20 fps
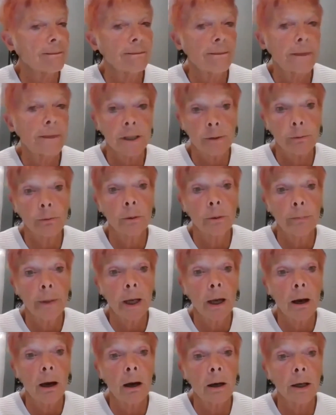This will be
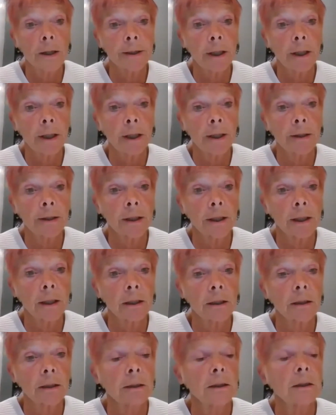hard, I
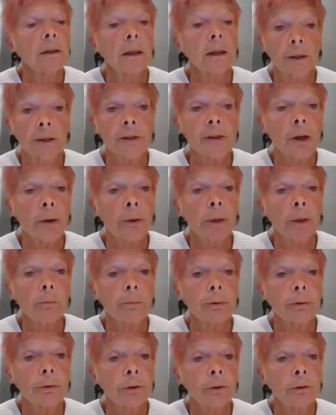think, and so it
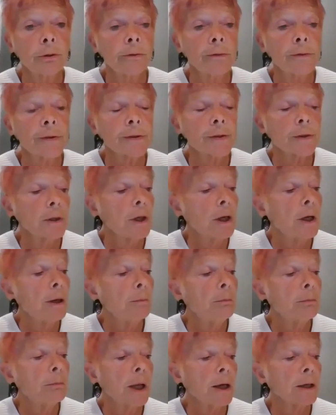proves.
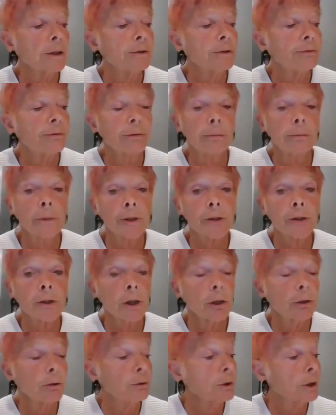Blood from a
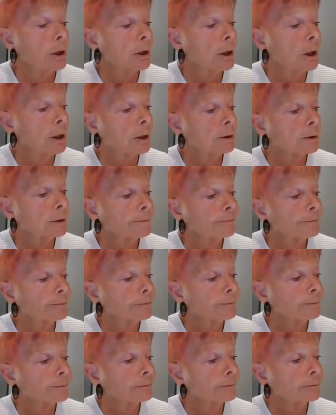stone girl.
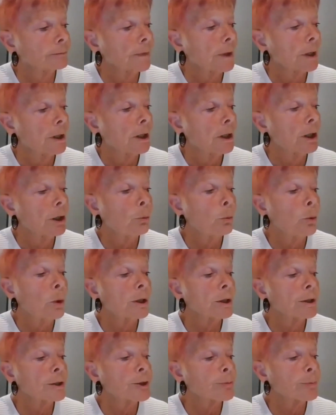Her
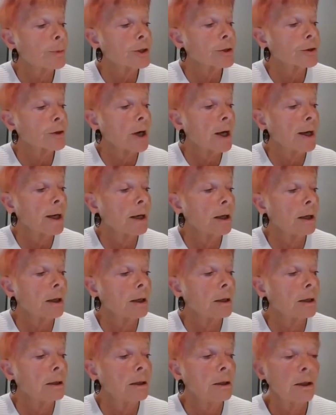words betray
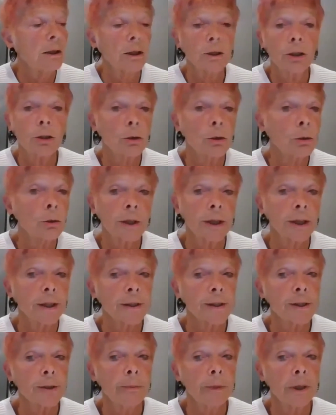her.
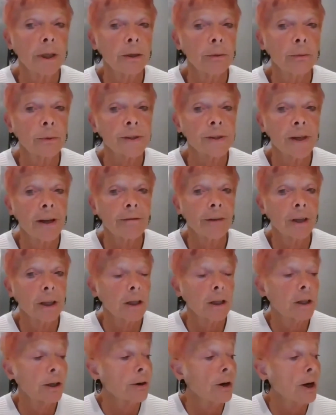Talking to me was never
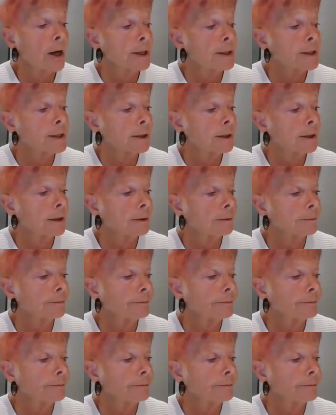her idea.